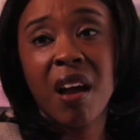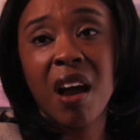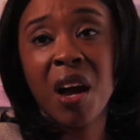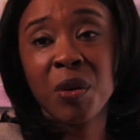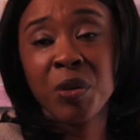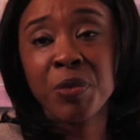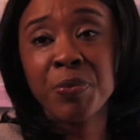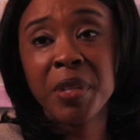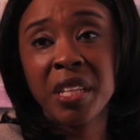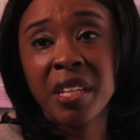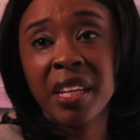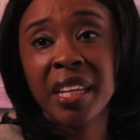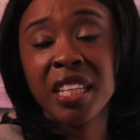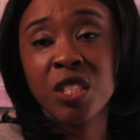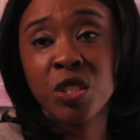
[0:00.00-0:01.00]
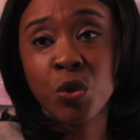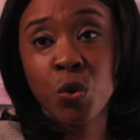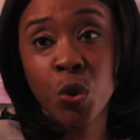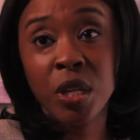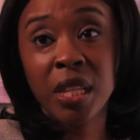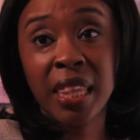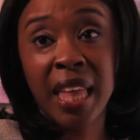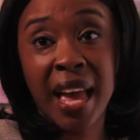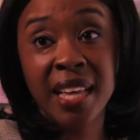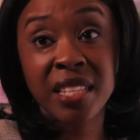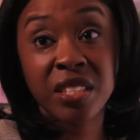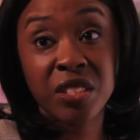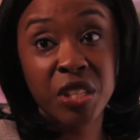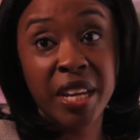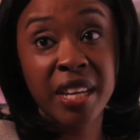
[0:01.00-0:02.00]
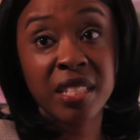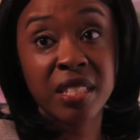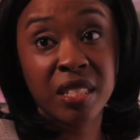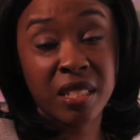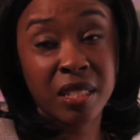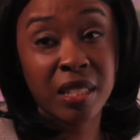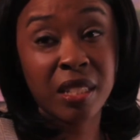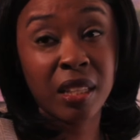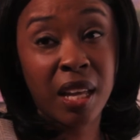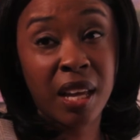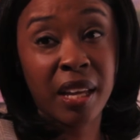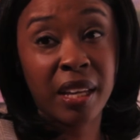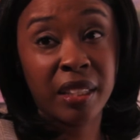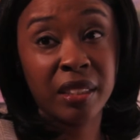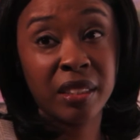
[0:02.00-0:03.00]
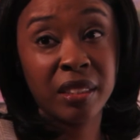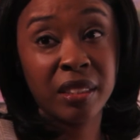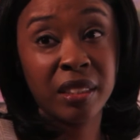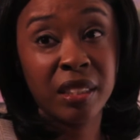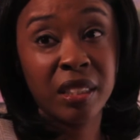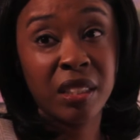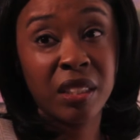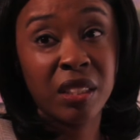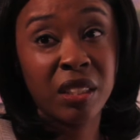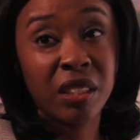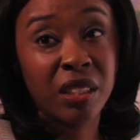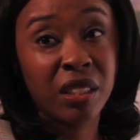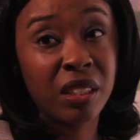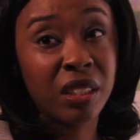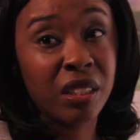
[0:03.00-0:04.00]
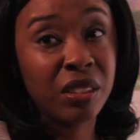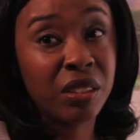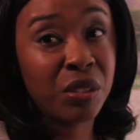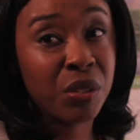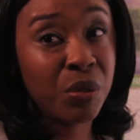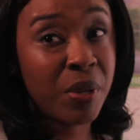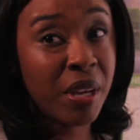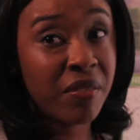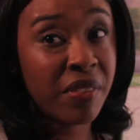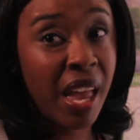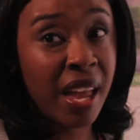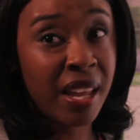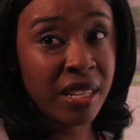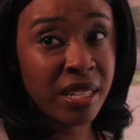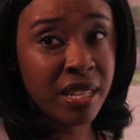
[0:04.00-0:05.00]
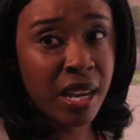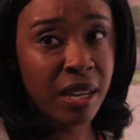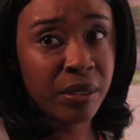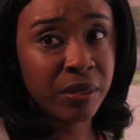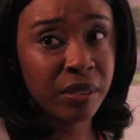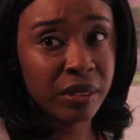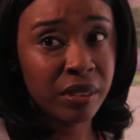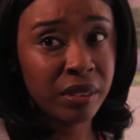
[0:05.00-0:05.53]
Our meeting is your last chance to decline. Do you have any doubt?